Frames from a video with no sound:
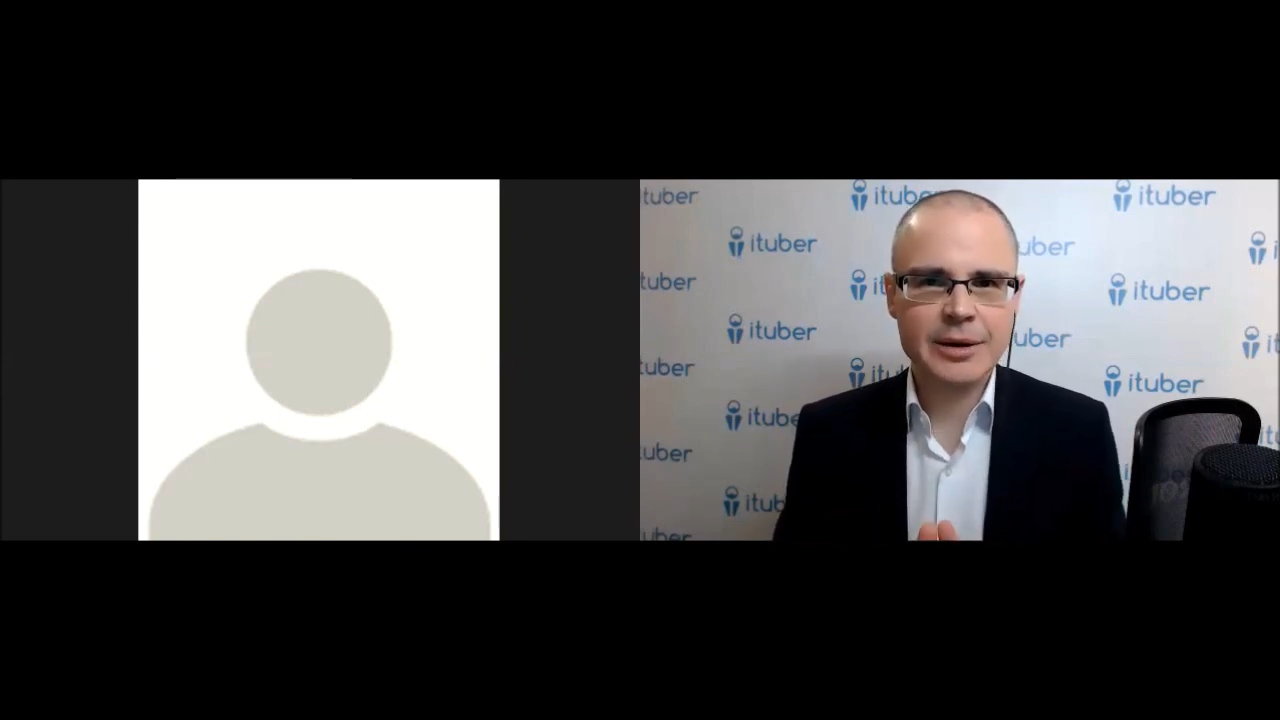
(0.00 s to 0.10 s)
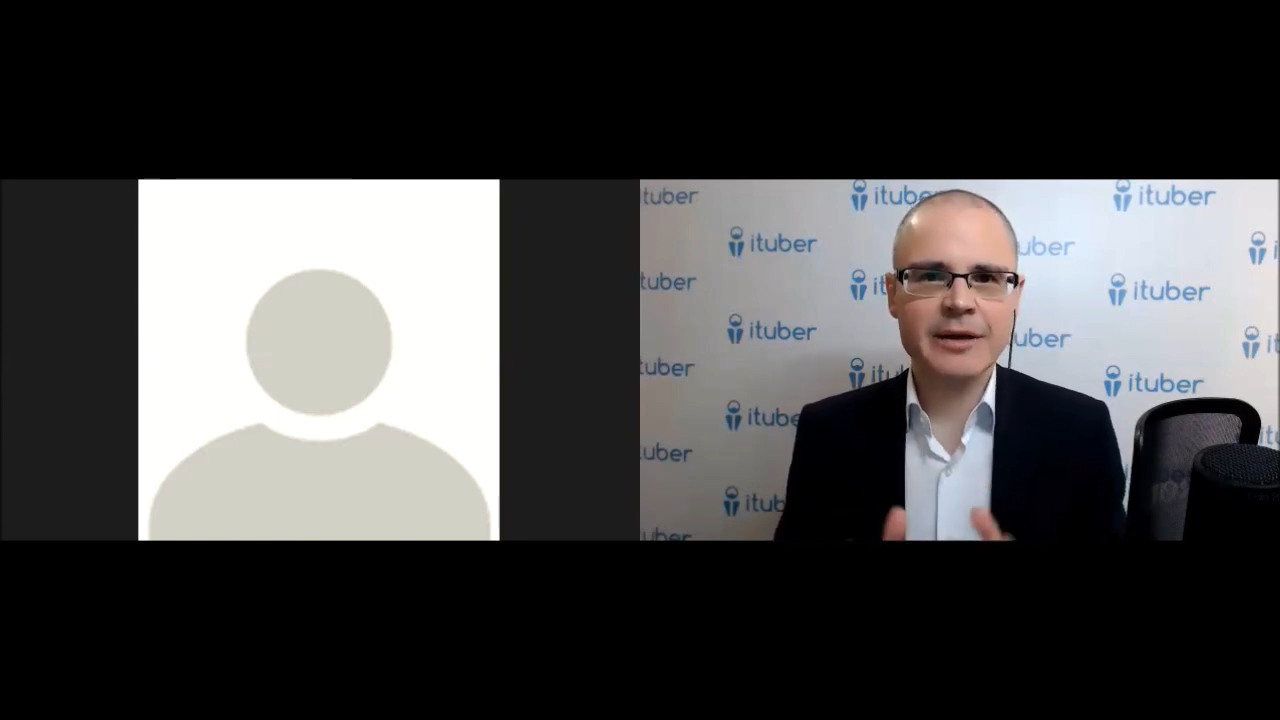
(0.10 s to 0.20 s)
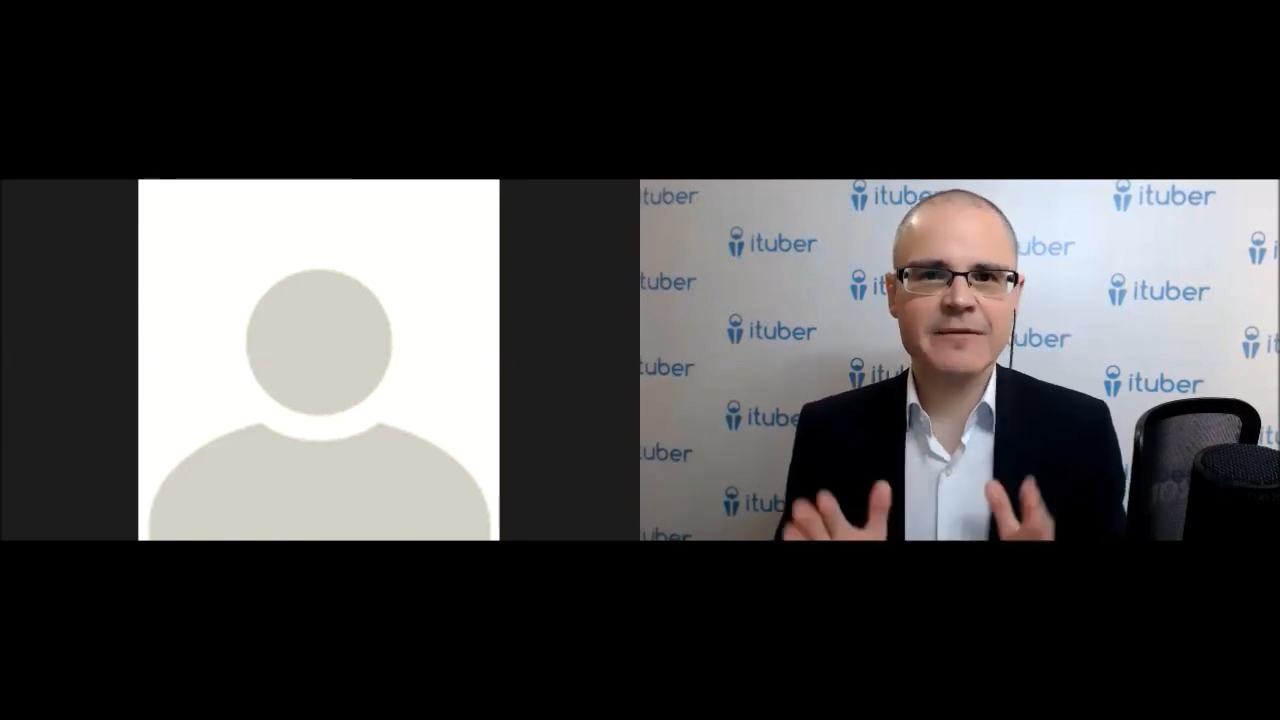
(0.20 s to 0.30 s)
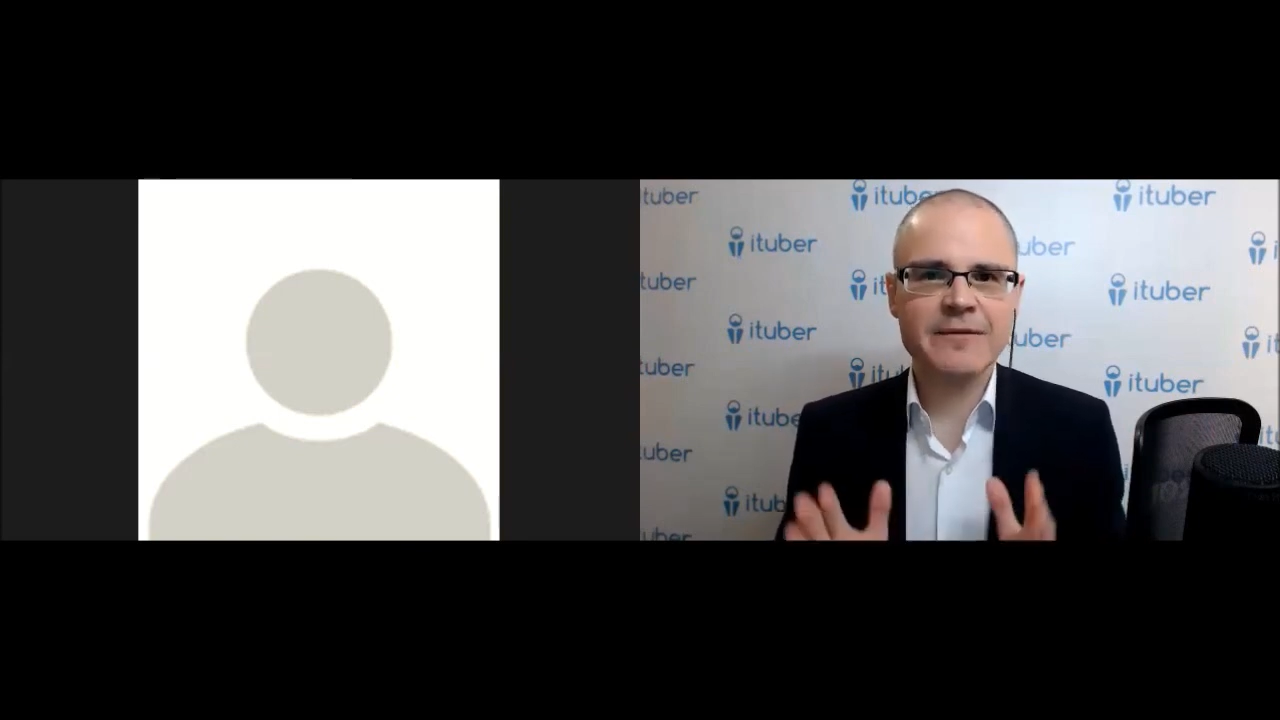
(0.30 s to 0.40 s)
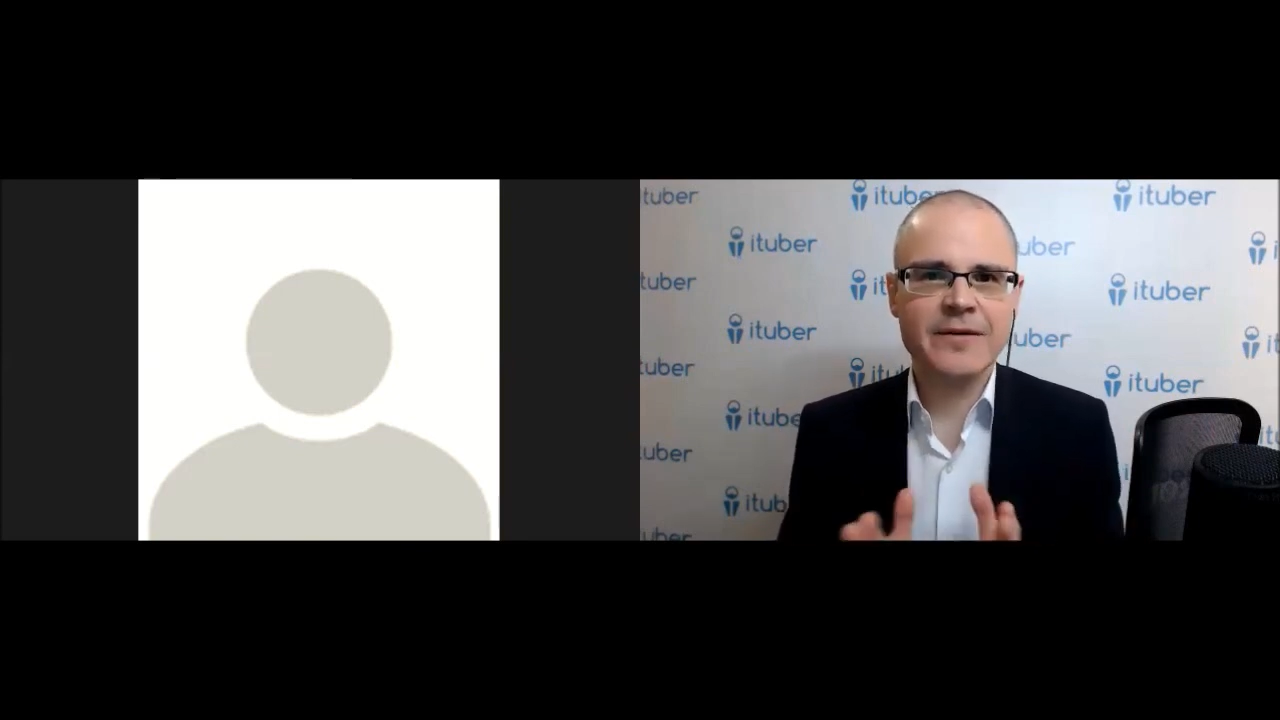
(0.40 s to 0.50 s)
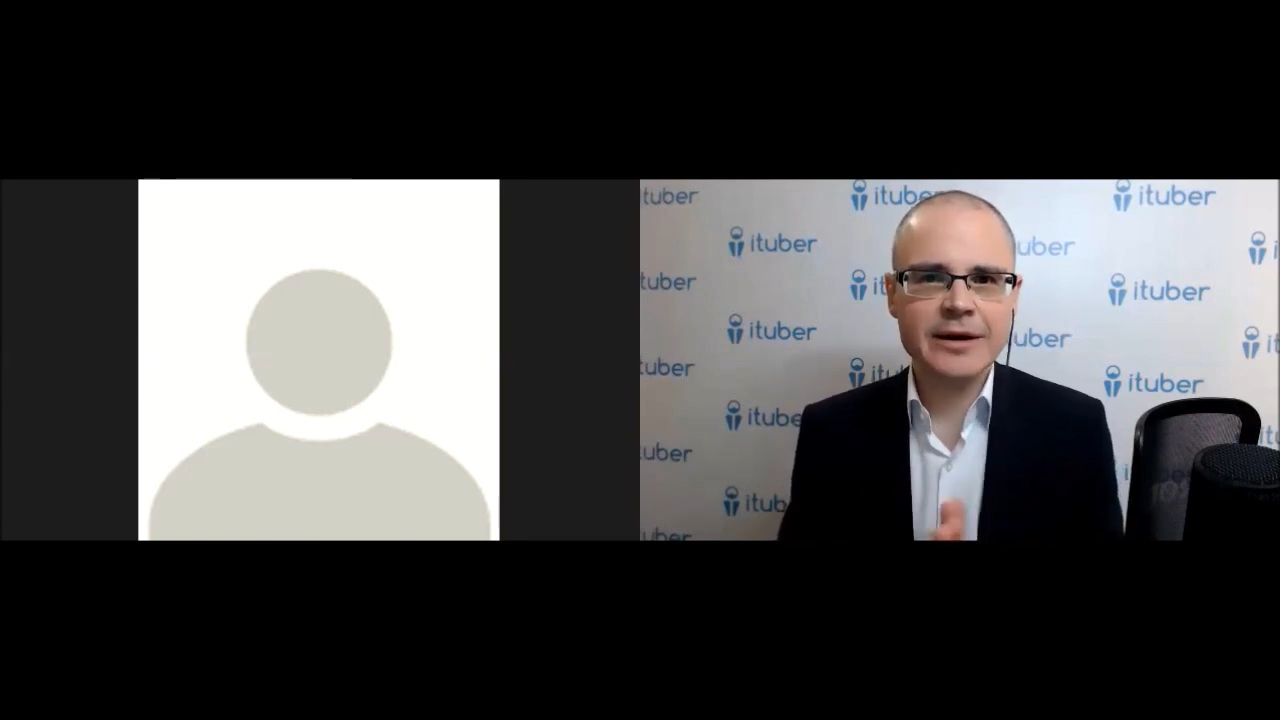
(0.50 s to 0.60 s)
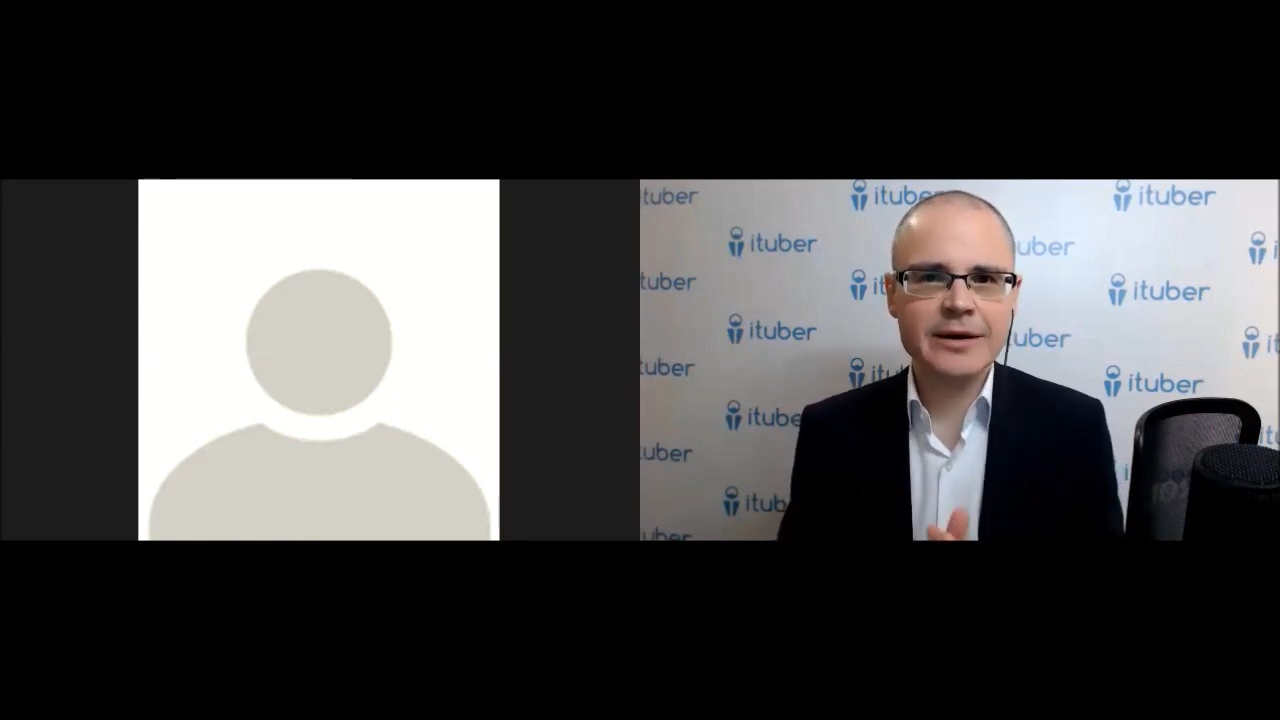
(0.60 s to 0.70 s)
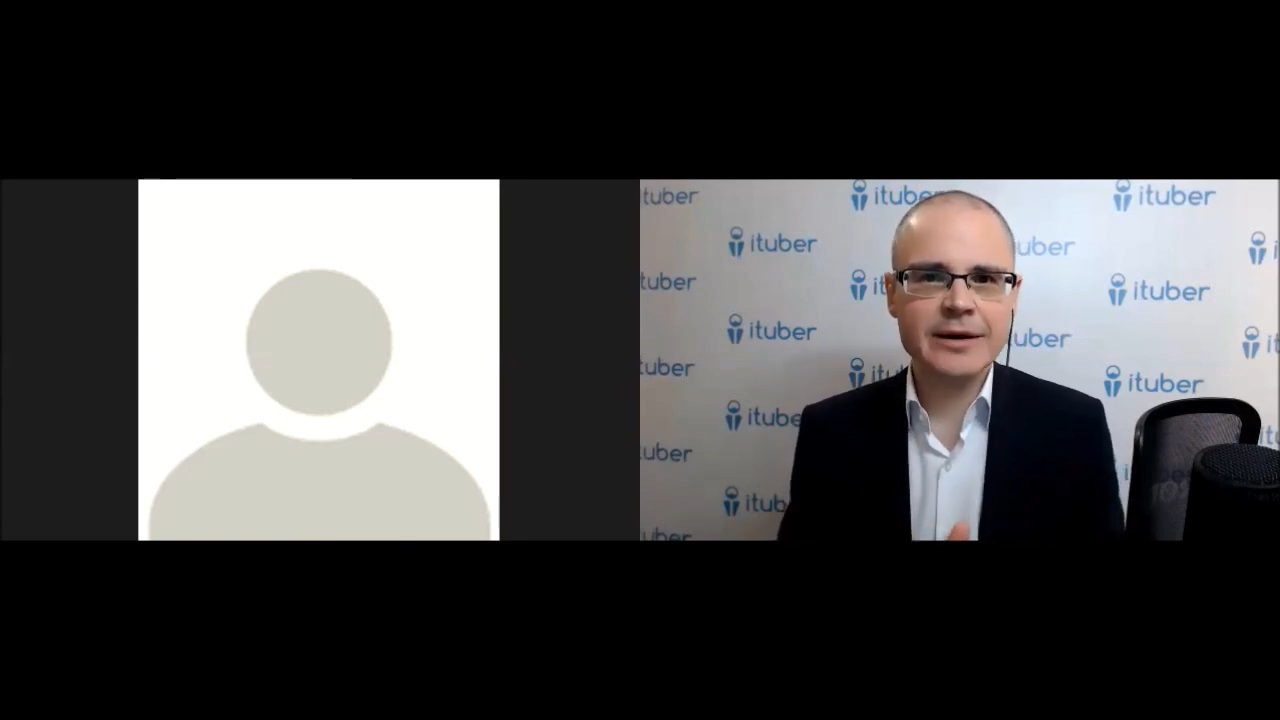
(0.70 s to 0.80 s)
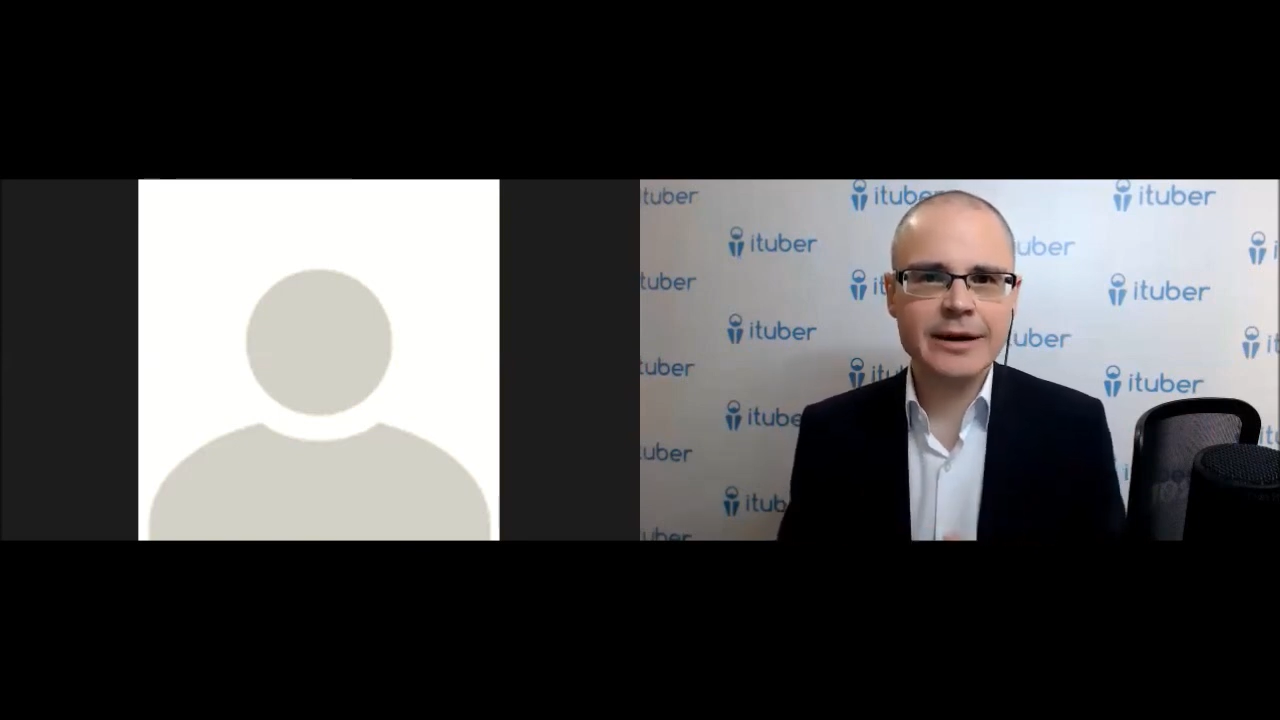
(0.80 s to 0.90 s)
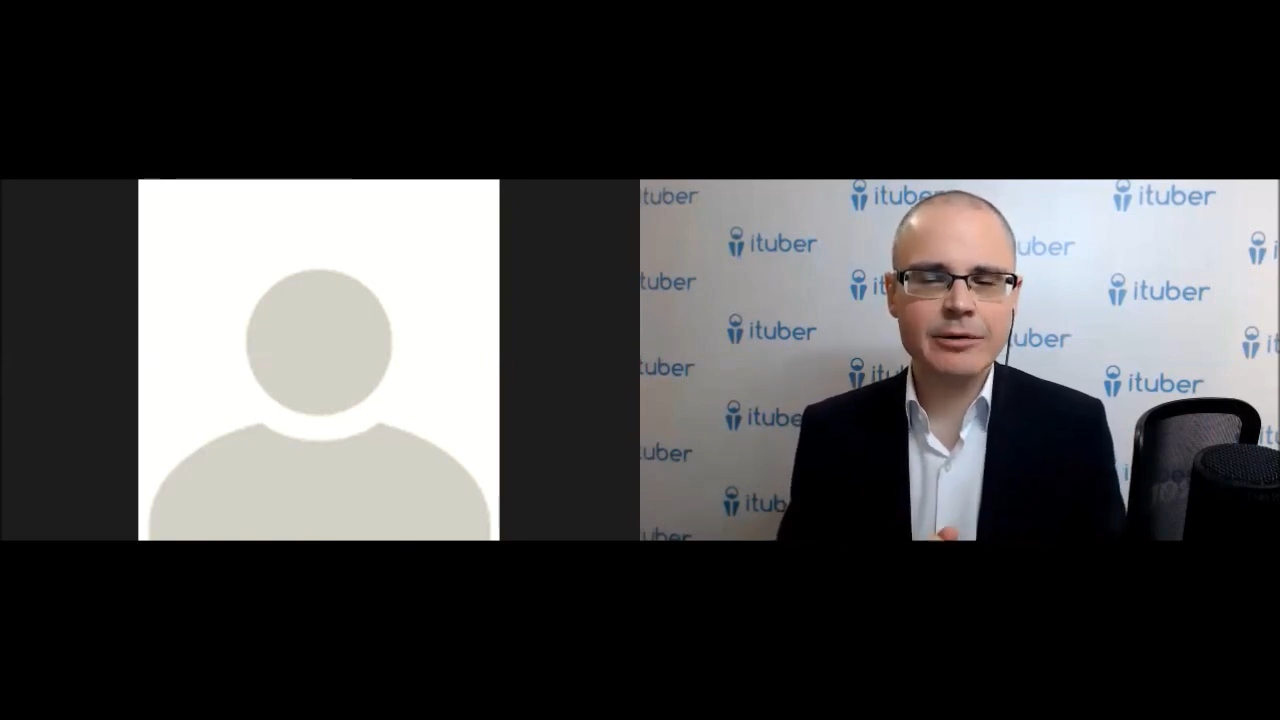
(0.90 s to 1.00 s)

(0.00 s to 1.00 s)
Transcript: And finally,